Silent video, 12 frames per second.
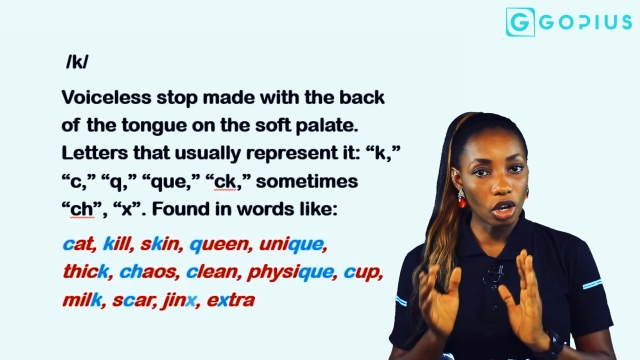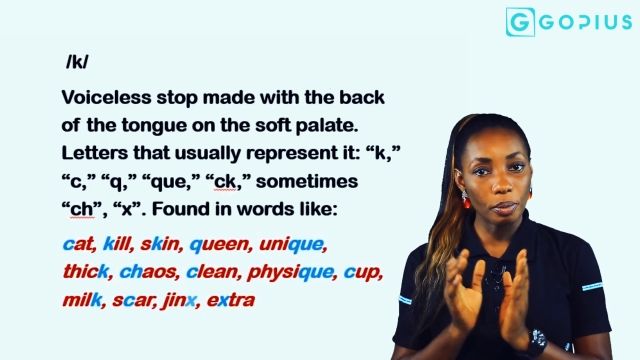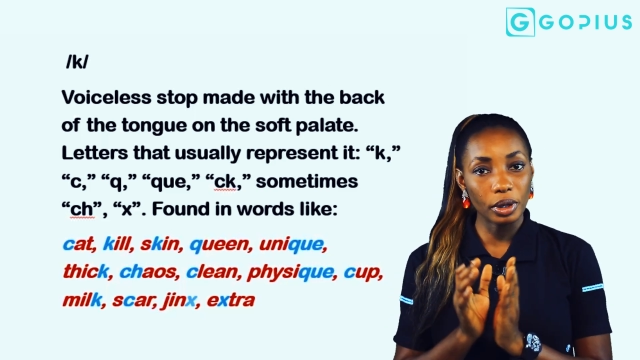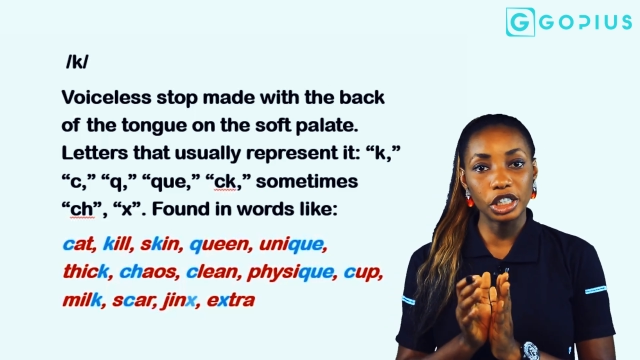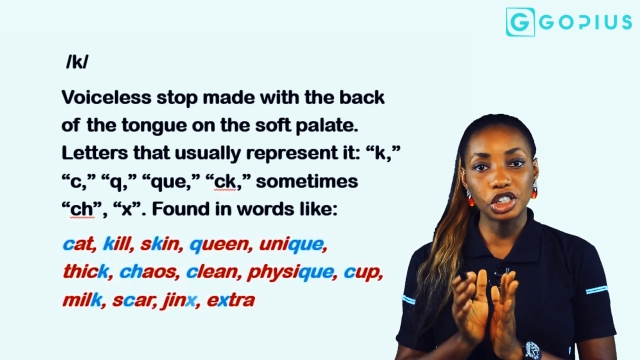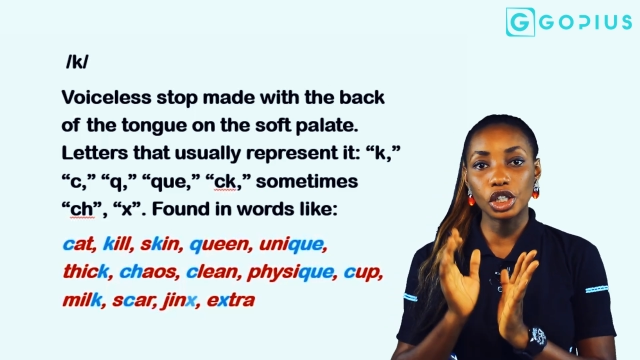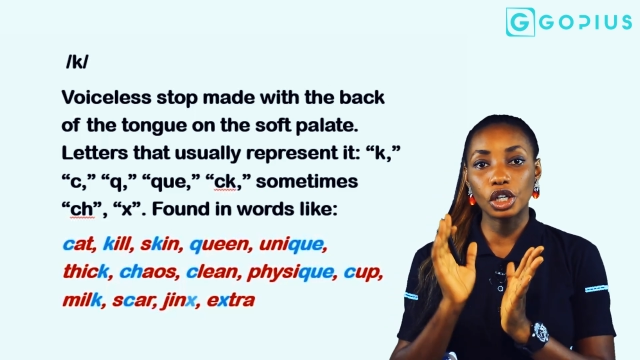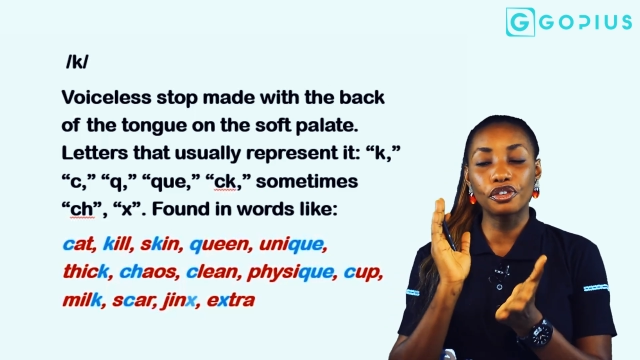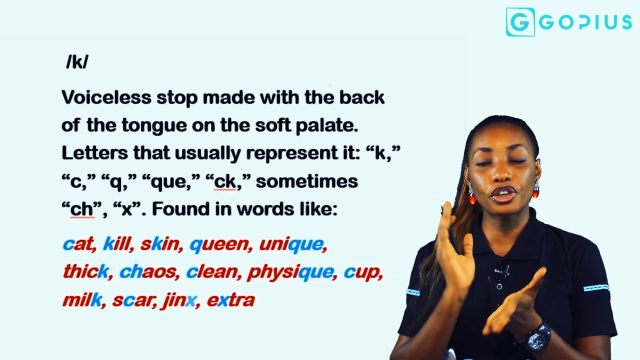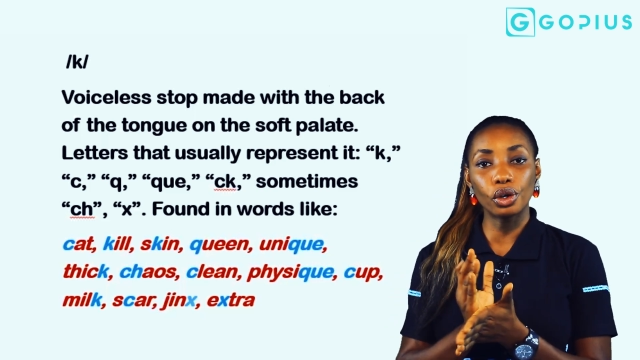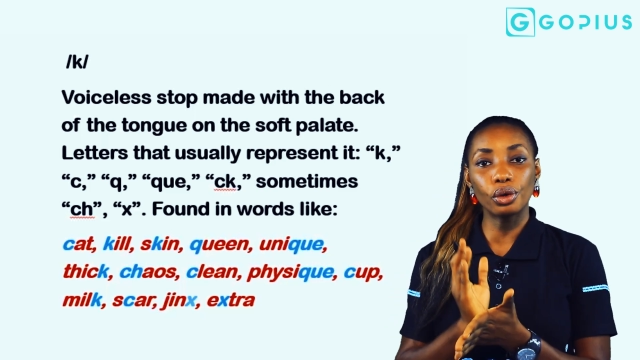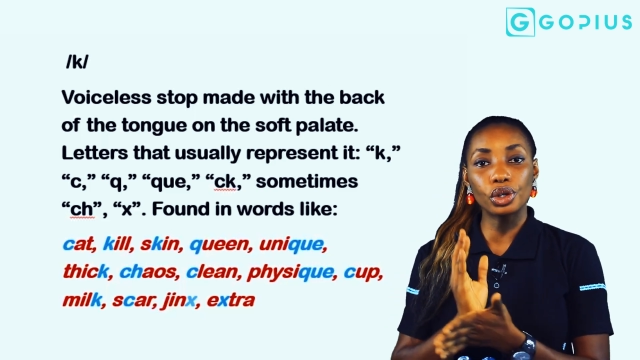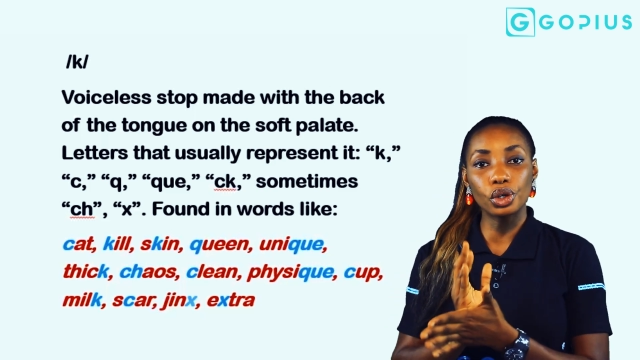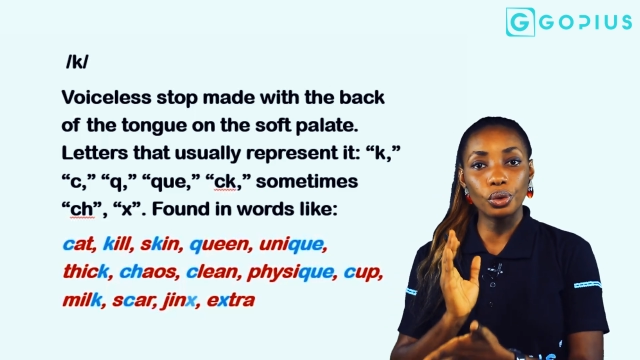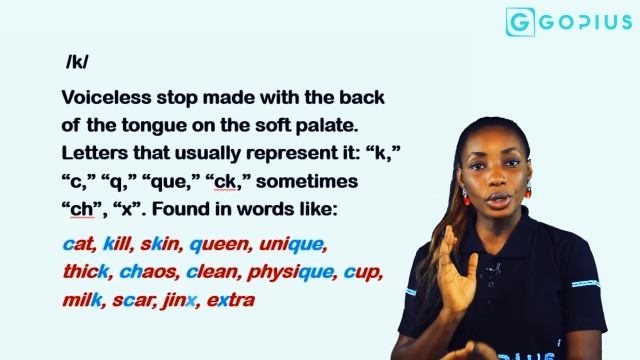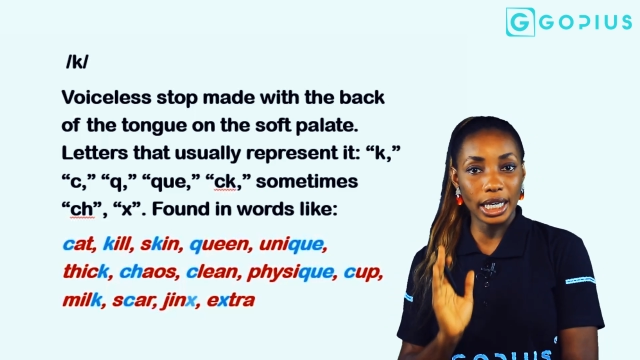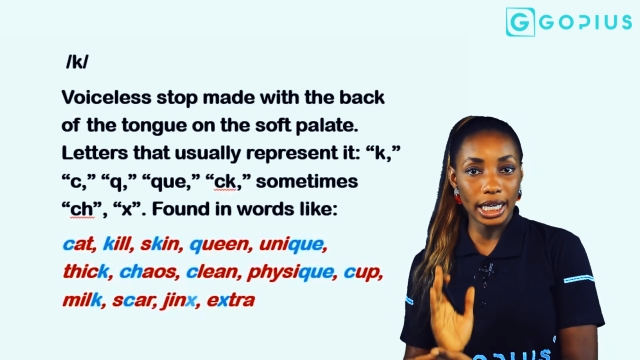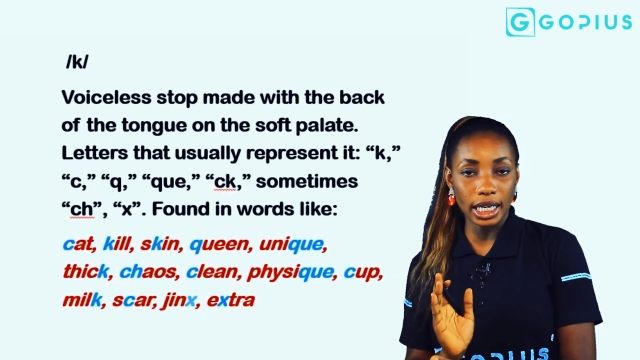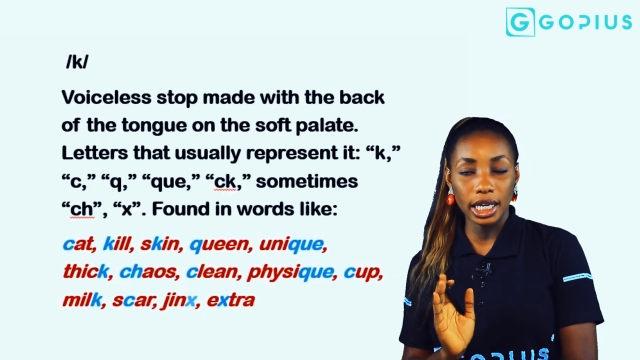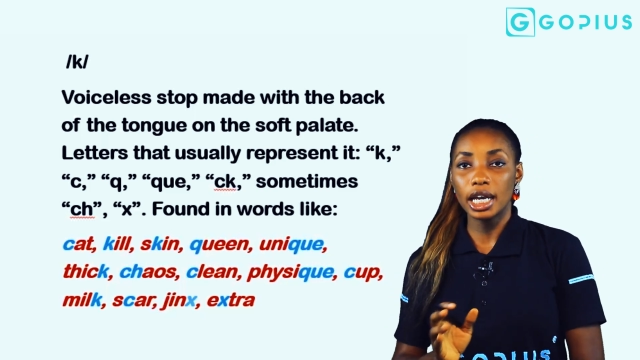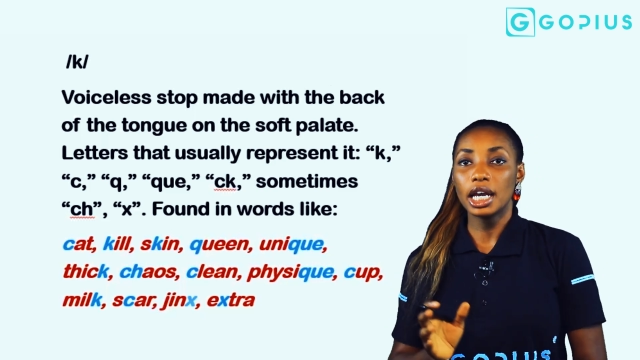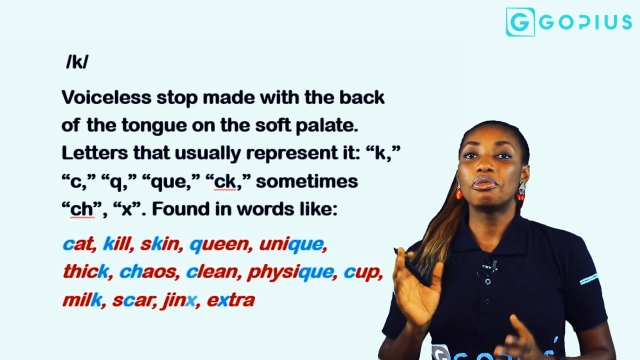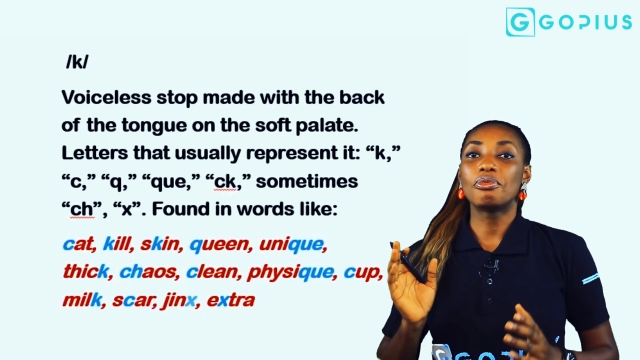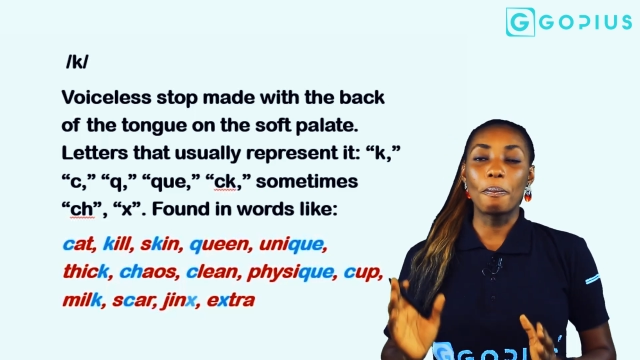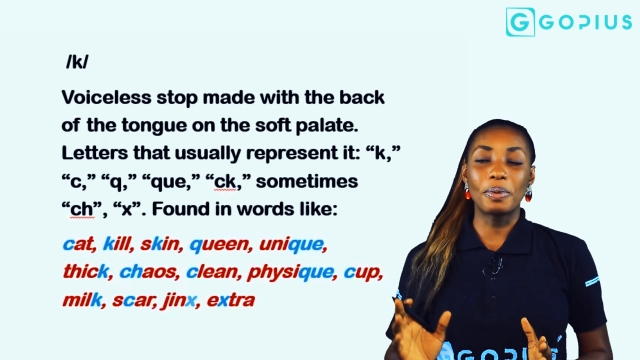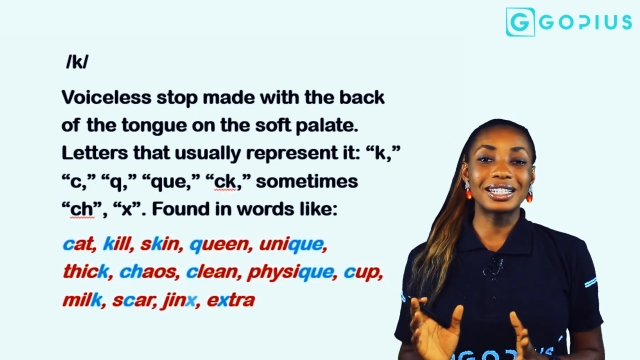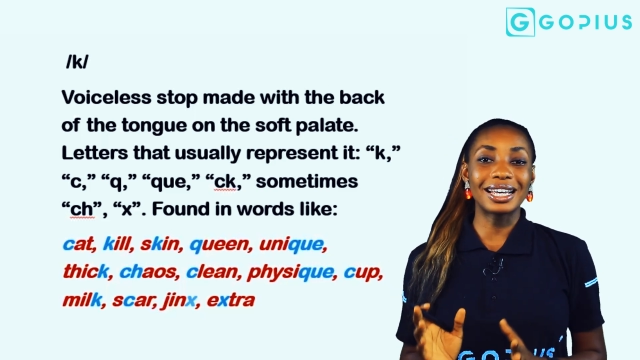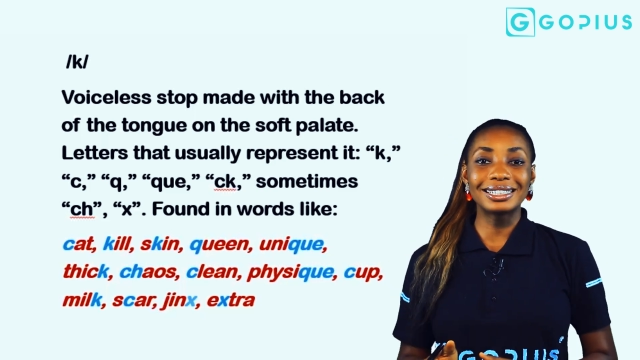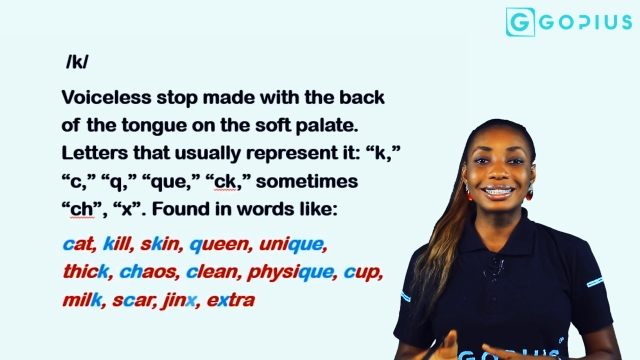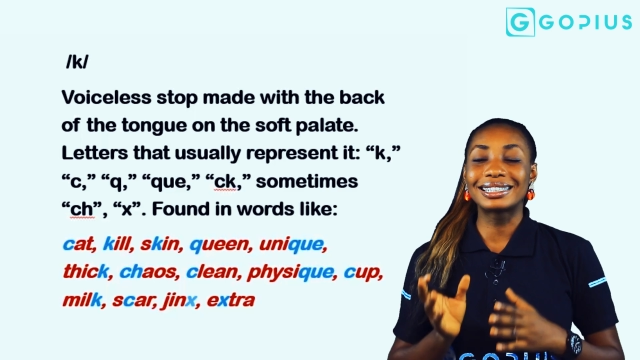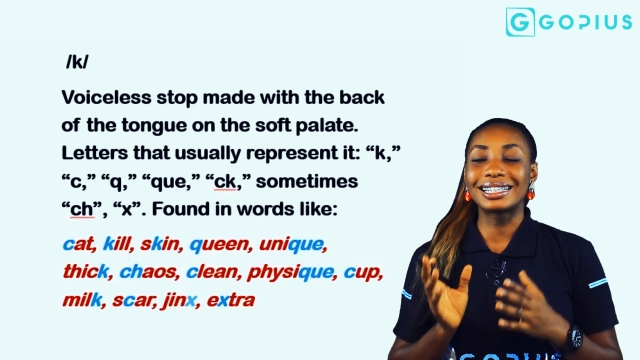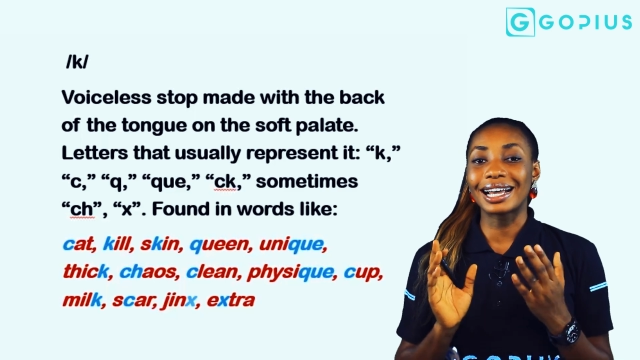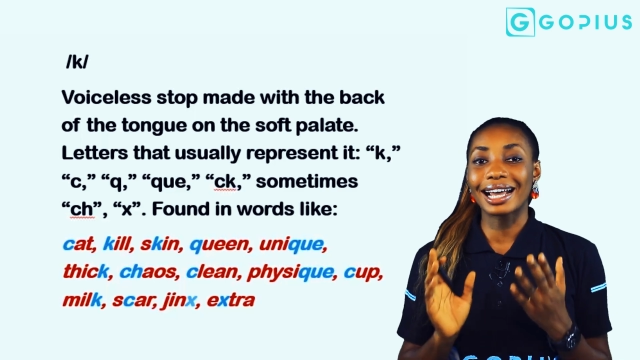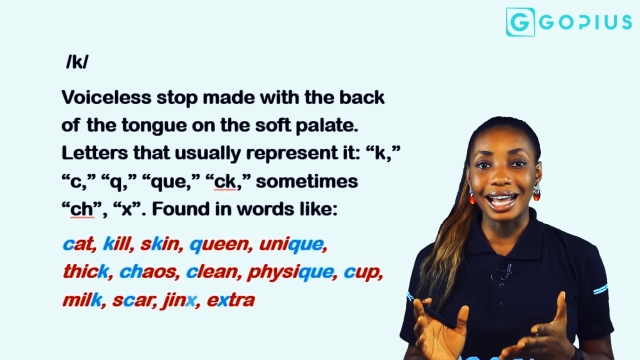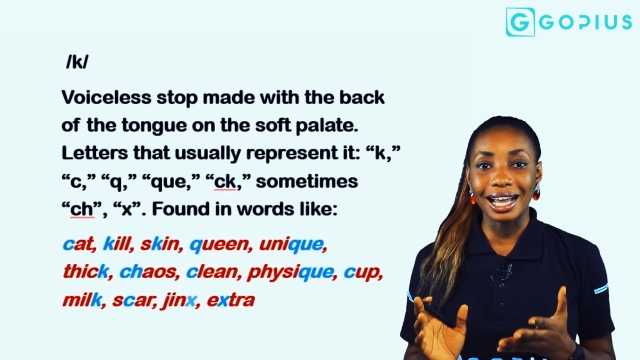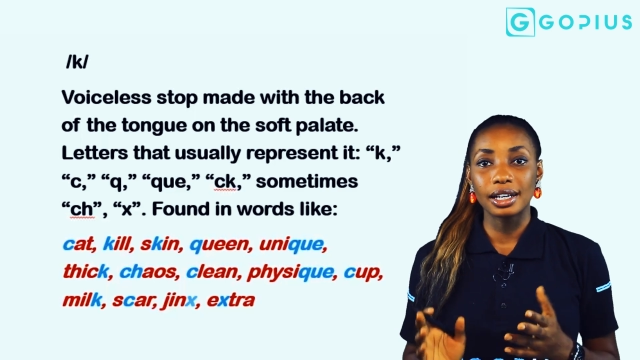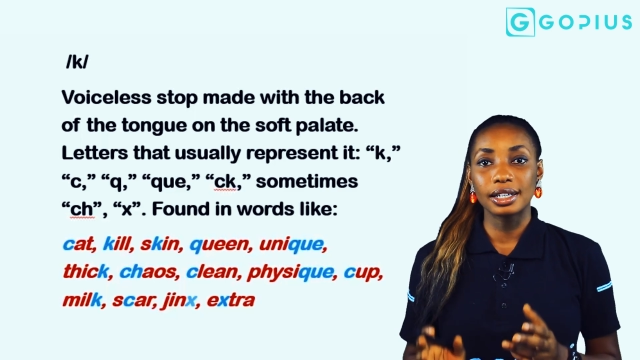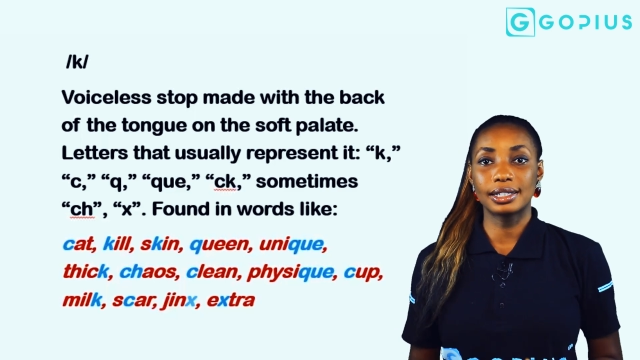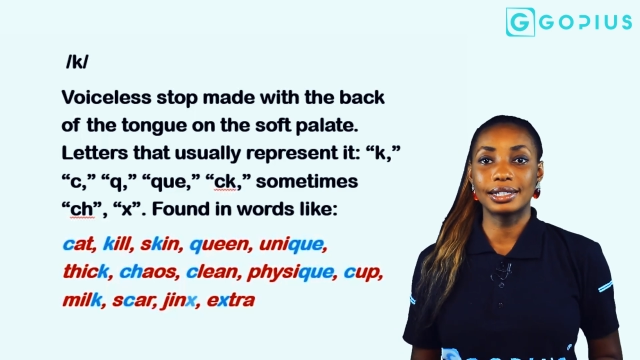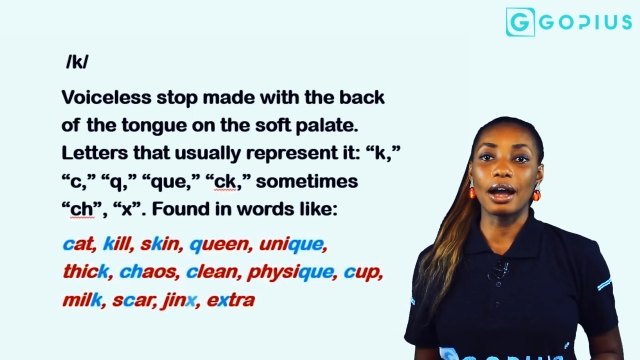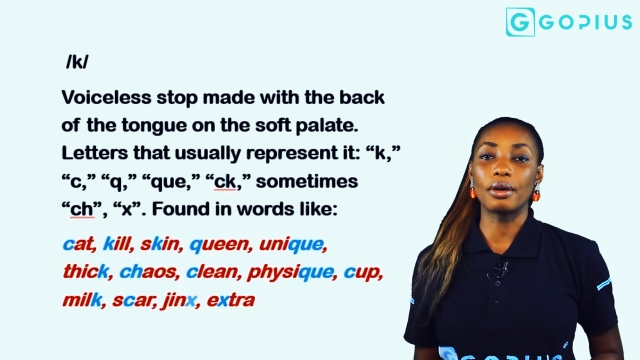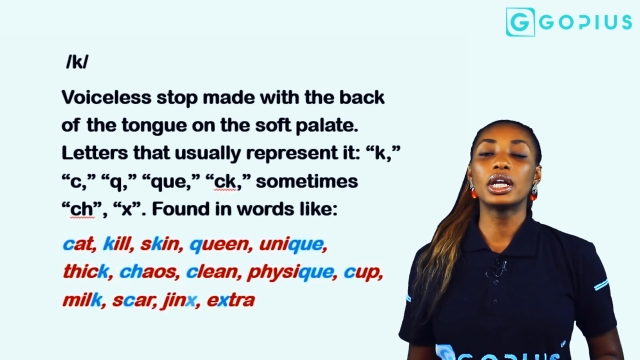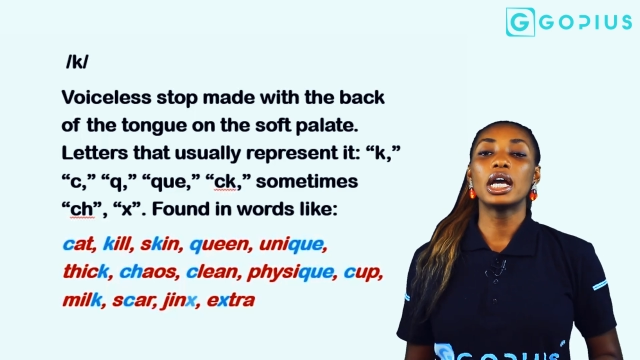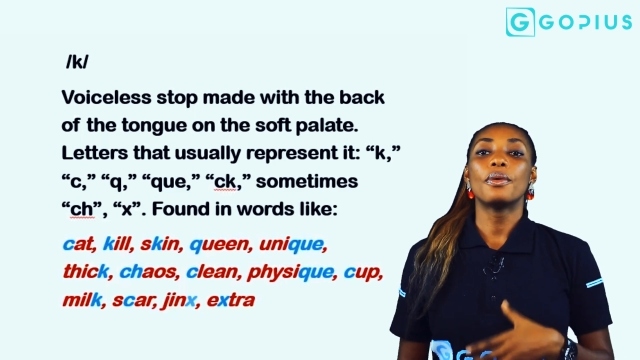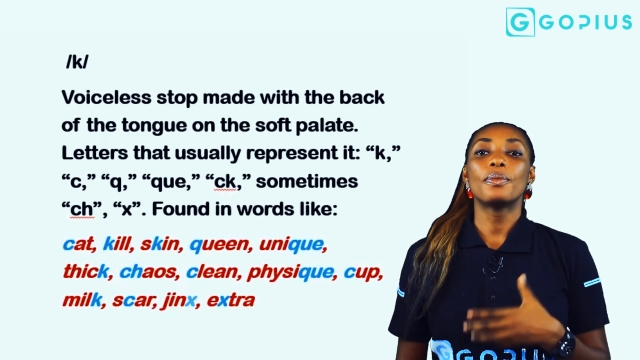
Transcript: Combination of Q, U, E represents the K sound.